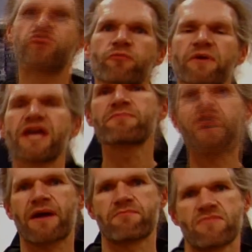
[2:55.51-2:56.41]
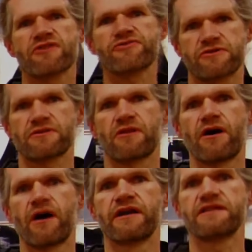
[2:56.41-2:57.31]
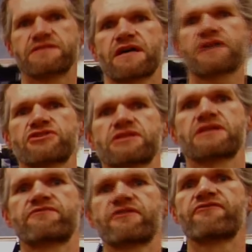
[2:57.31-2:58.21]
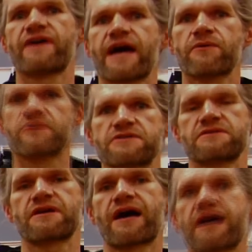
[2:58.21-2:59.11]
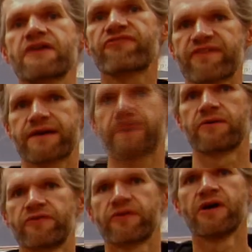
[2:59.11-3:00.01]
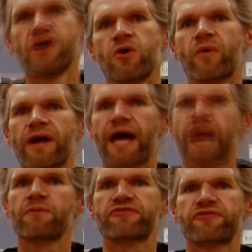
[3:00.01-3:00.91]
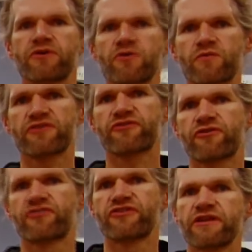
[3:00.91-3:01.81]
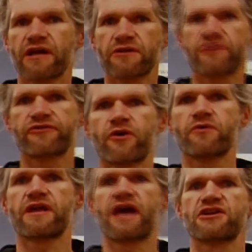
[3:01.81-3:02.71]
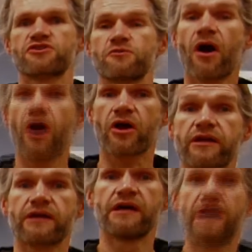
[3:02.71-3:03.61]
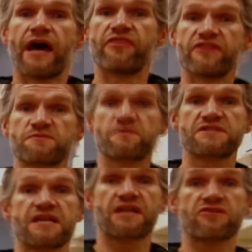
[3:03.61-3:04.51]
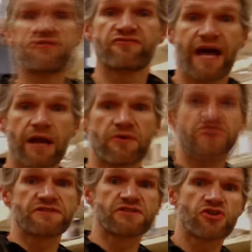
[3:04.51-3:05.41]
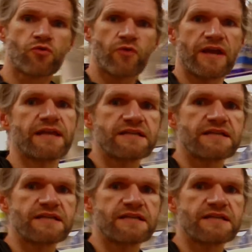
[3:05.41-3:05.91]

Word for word: was made by my mother in law, and it's actually of a virus that I found when I was doing research in Yellowstone National Park. And this particular virus is a great